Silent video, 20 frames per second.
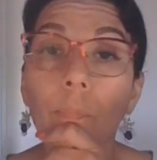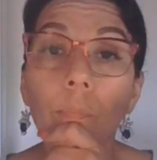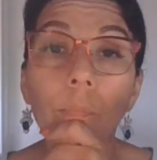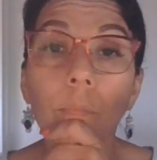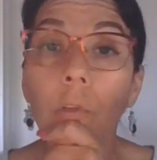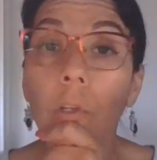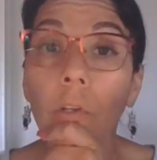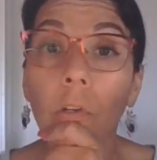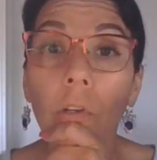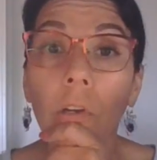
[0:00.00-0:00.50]

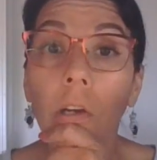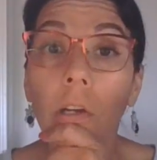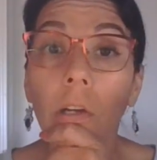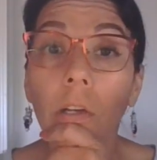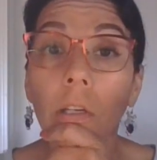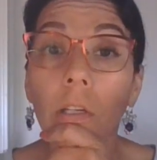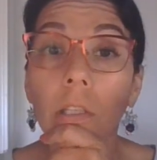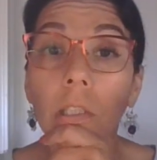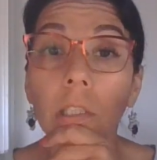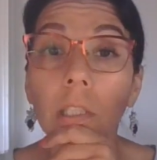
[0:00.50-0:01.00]
they're not
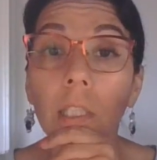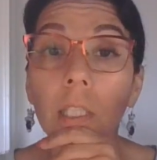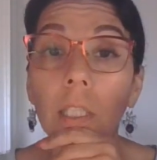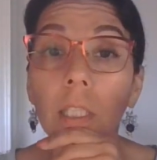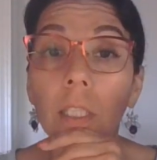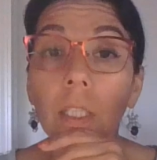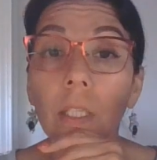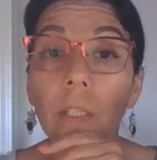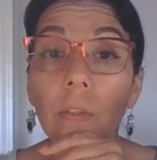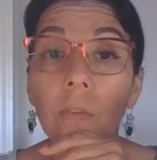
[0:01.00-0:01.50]
going to
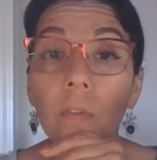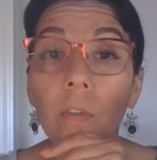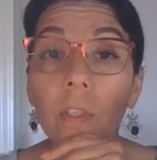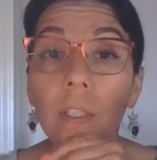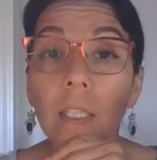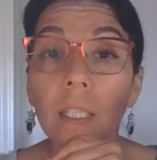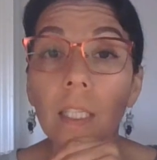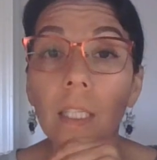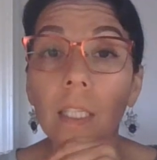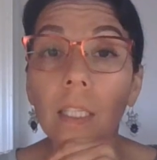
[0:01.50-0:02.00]
tell
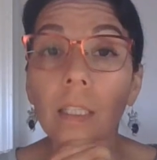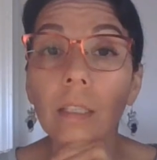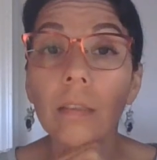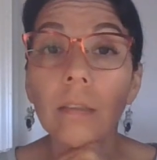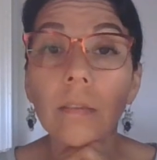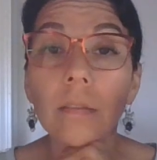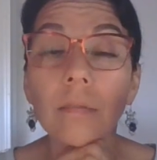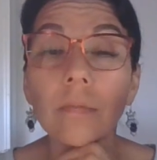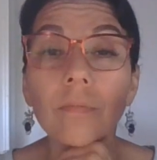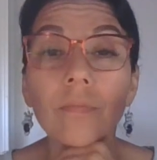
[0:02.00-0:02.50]
everything.
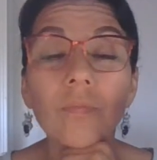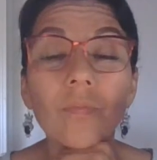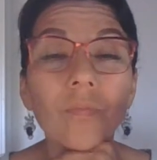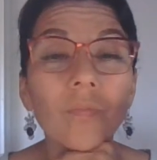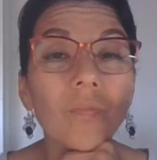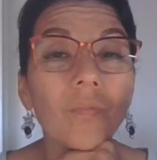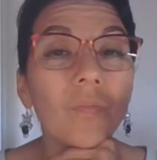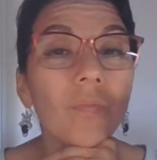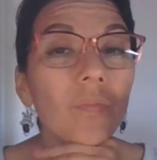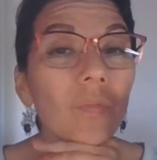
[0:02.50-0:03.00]

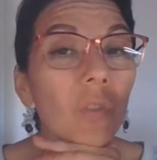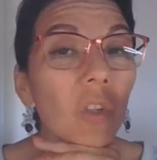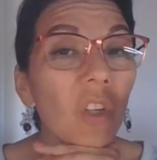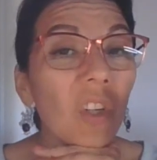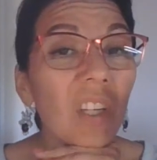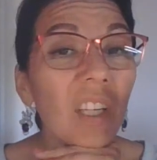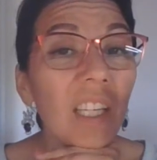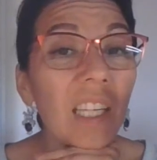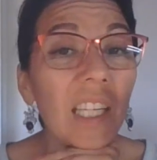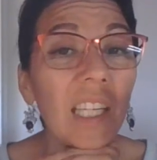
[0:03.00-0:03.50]
They're
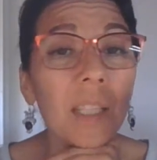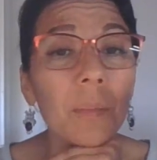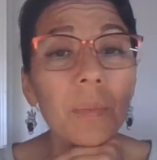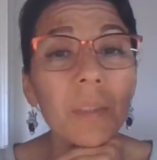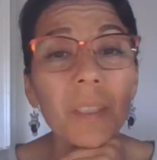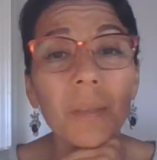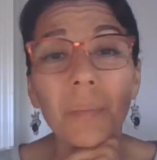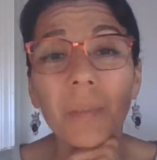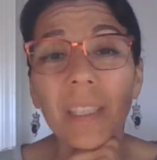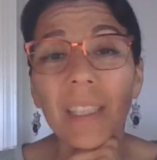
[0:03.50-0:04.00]
going to keep
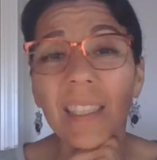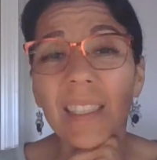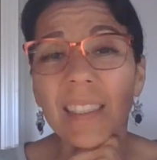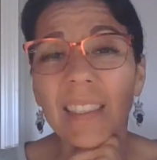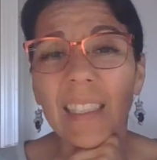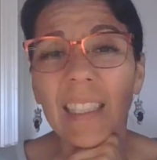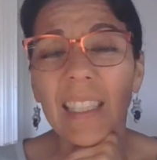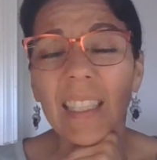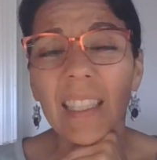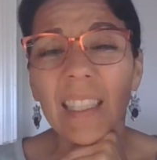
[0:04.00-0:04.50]
some things
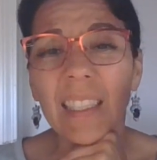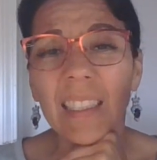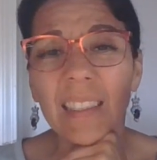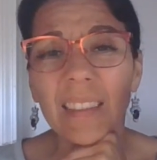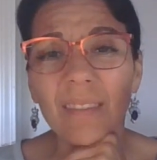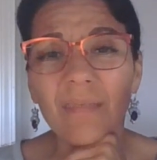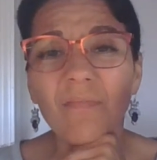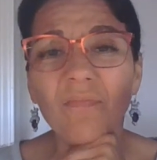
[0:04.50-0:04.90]
hidden.